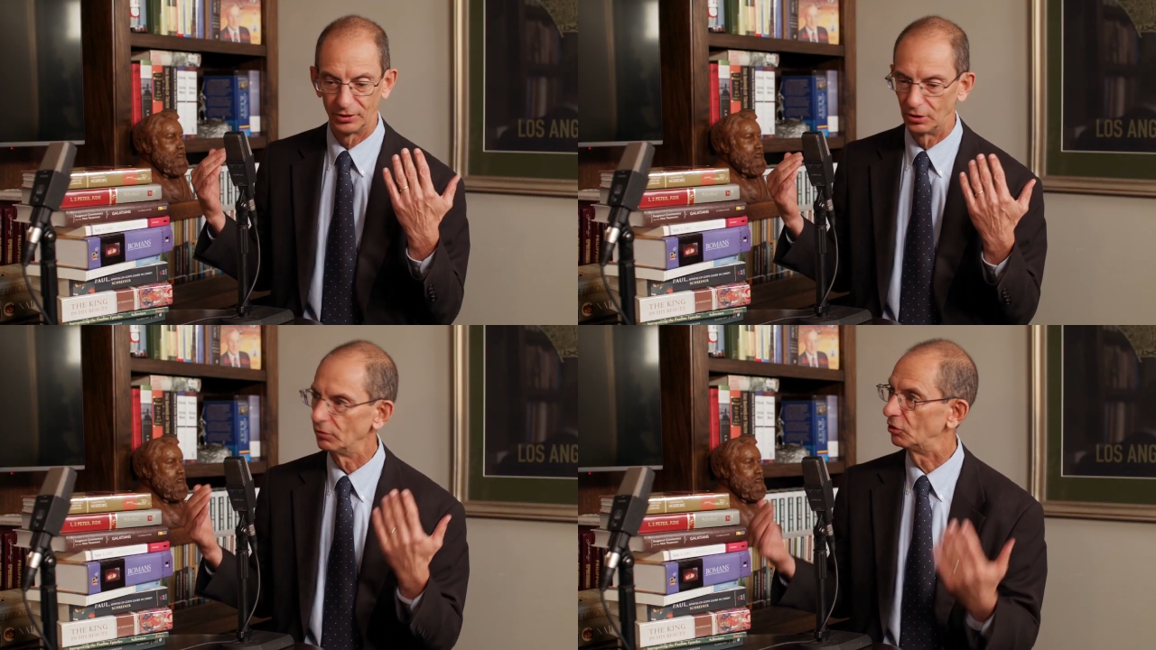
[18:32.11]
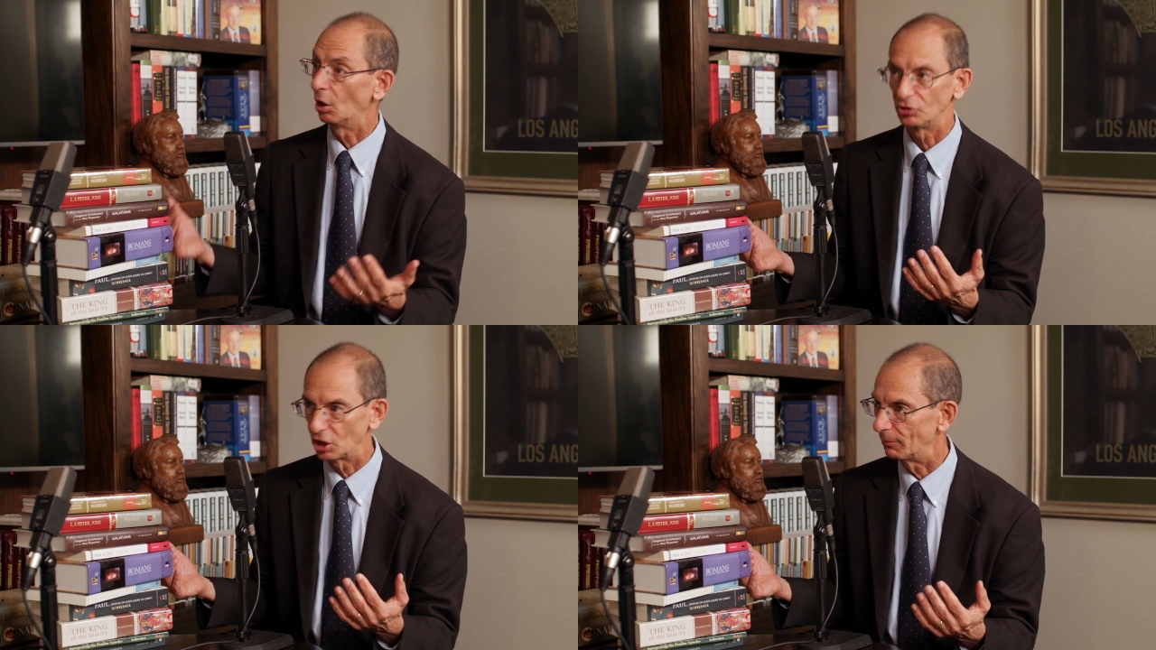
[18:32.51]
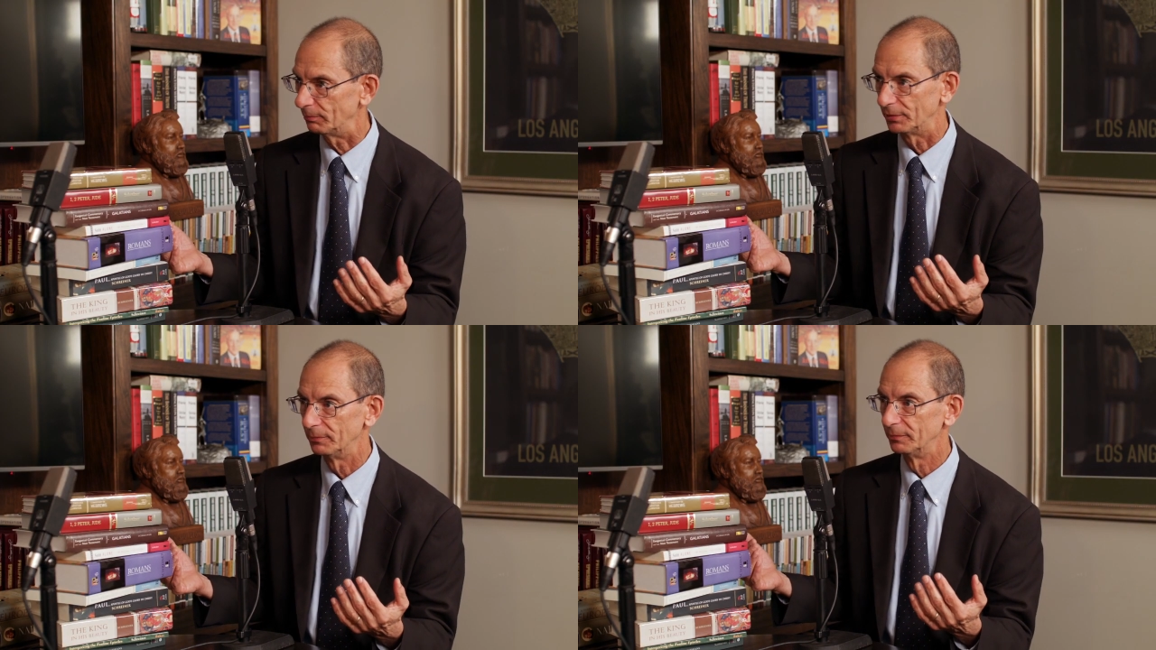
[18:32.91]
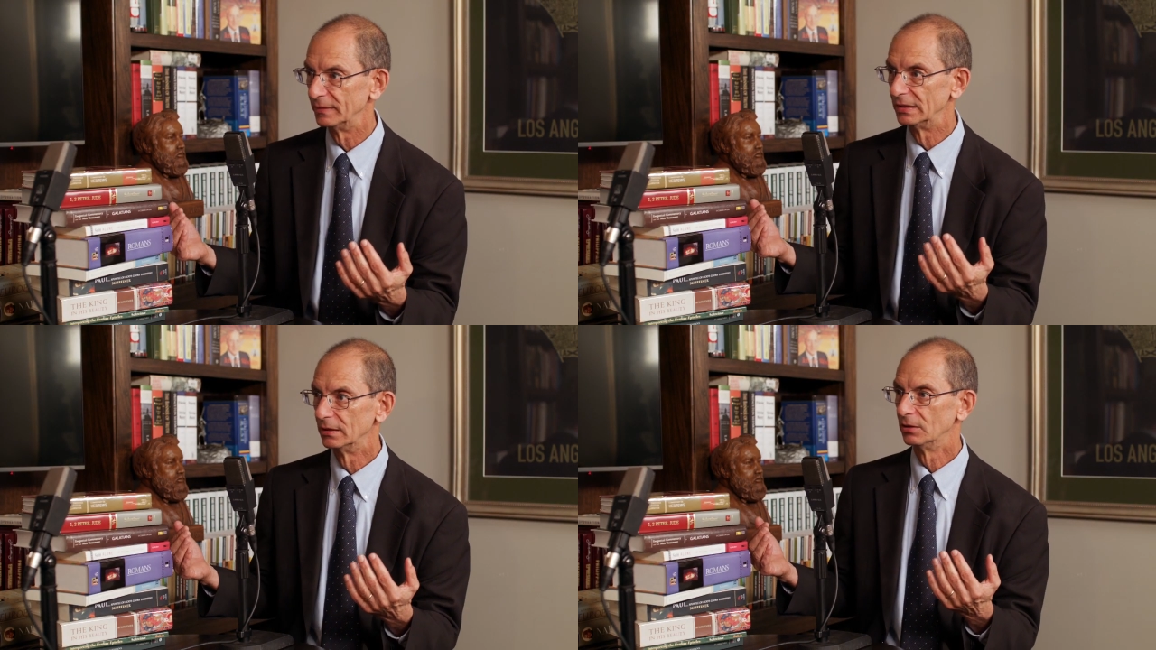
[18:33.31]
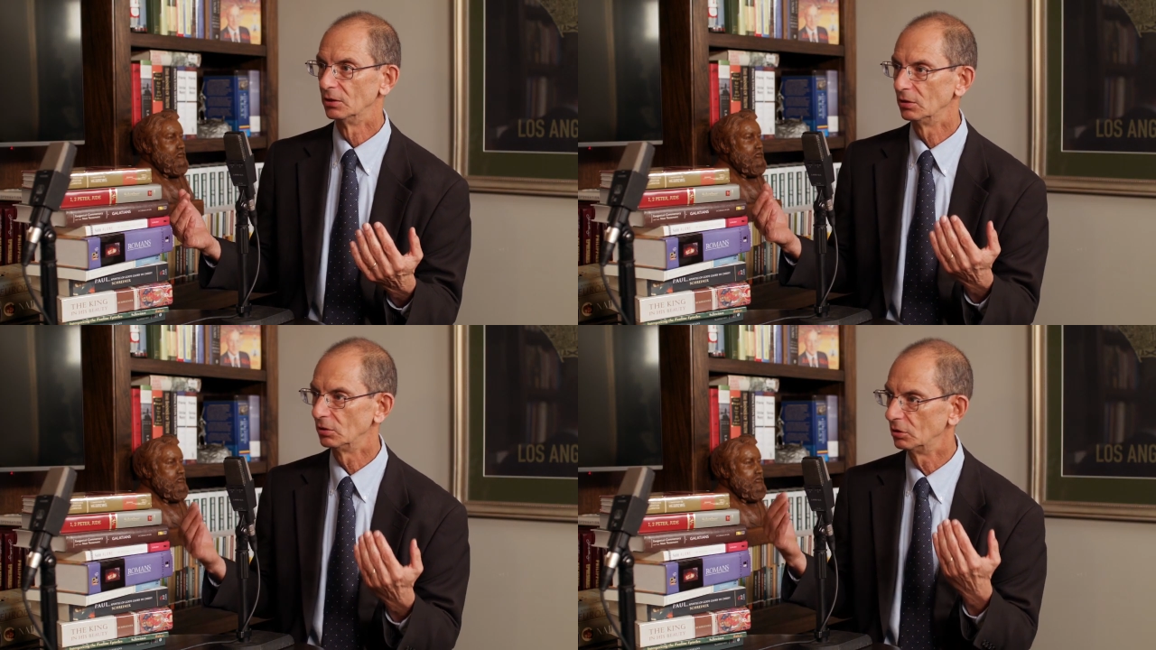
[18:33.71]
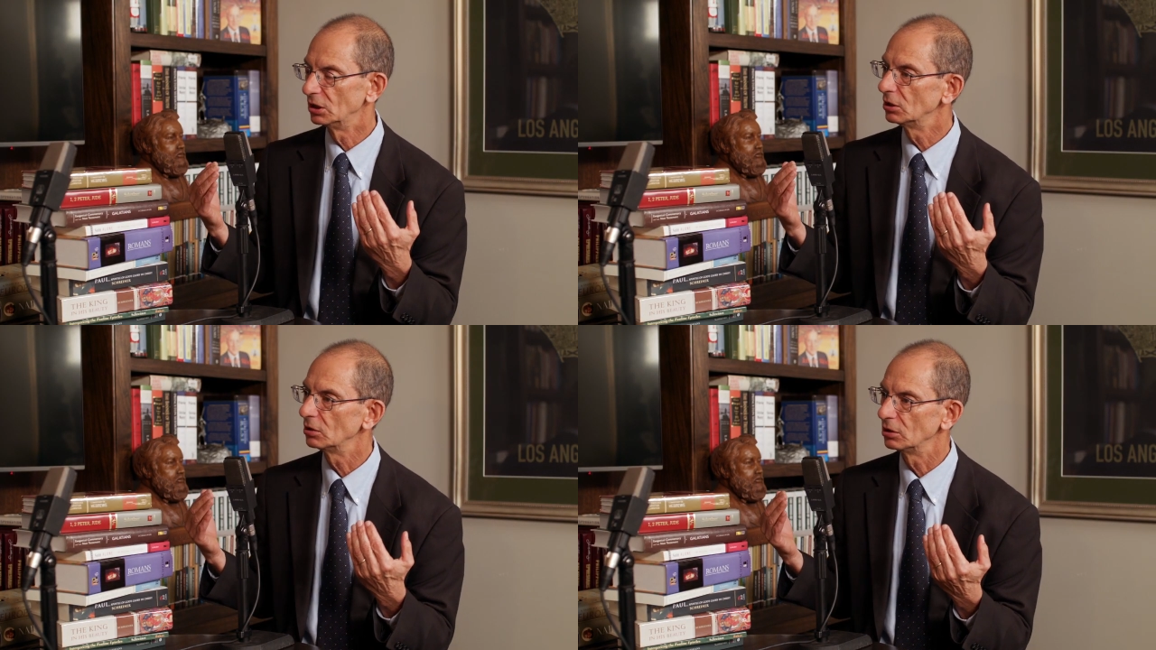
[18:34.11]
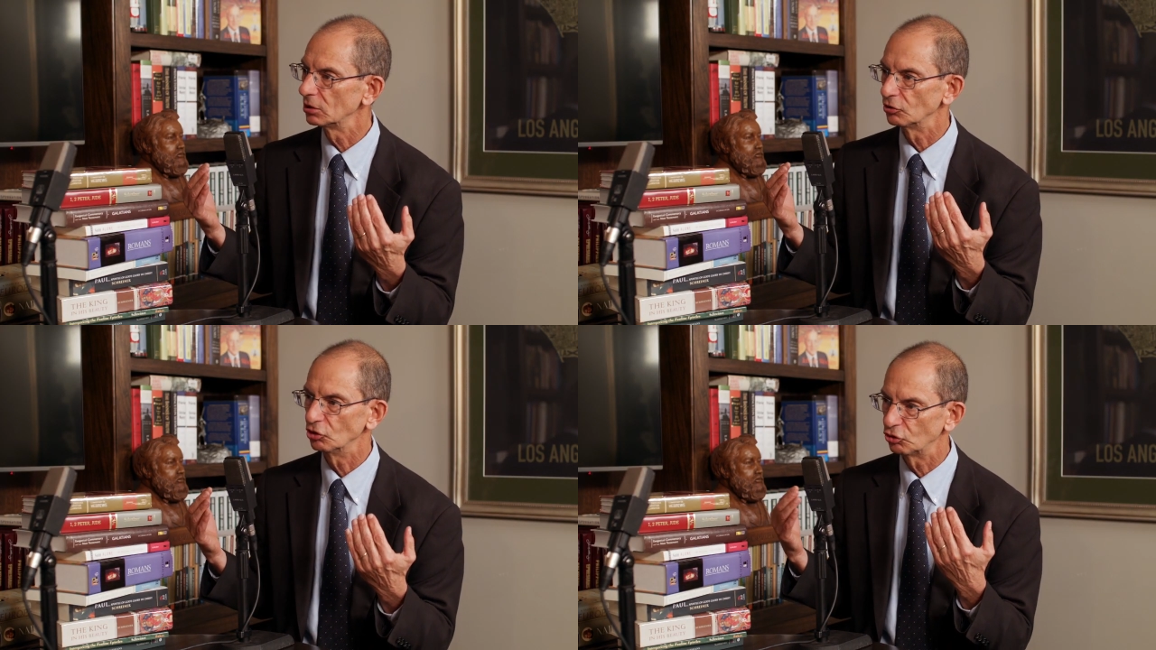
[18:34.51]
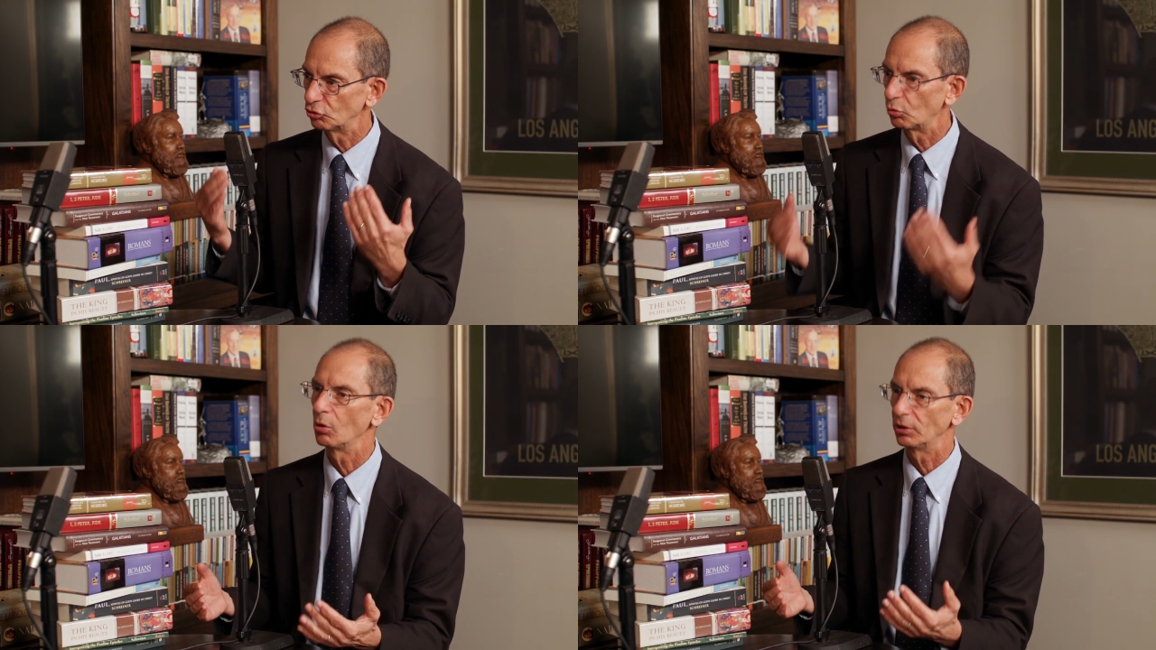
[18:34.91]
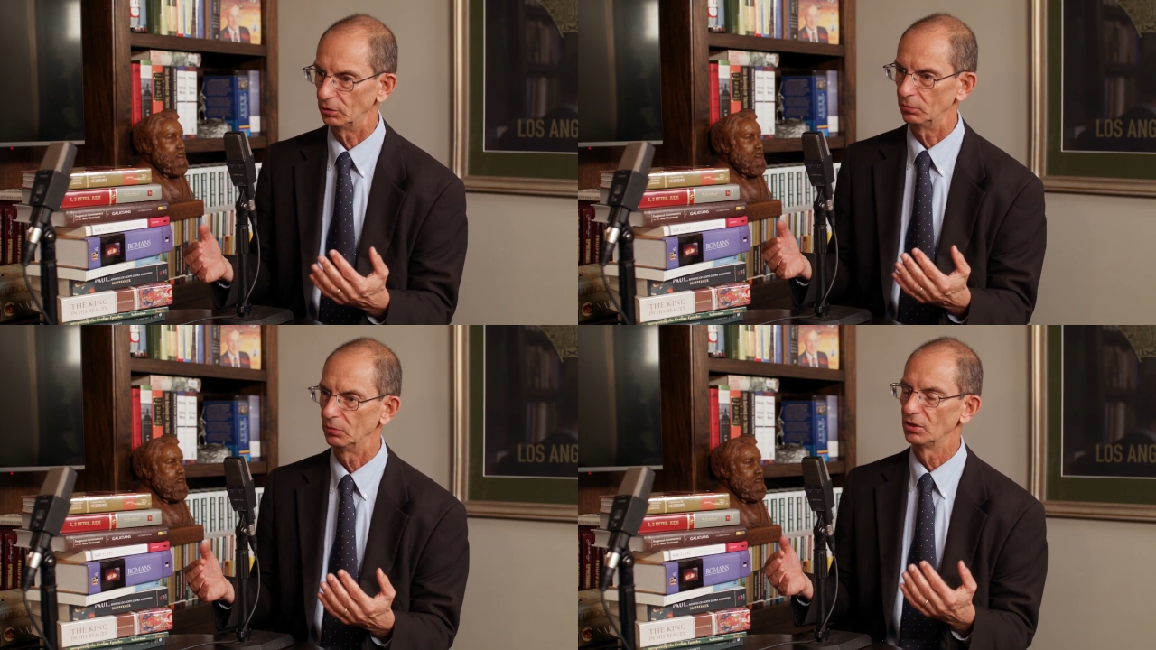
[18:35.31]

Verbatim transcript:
Speaker 1: D don't jump. It'll, it'll destroy you.